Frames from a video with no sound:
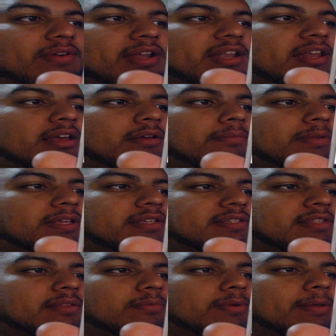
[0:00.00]
right now
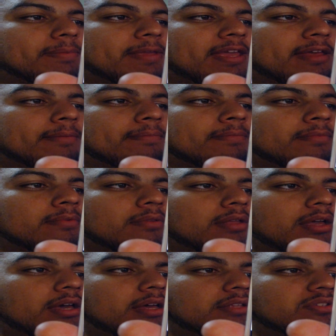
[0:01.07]
because of the webcam.
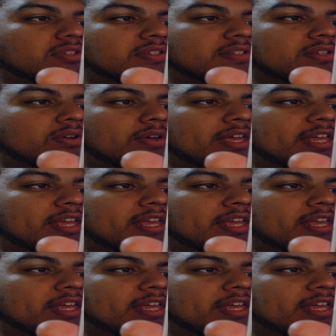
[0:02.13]
Just go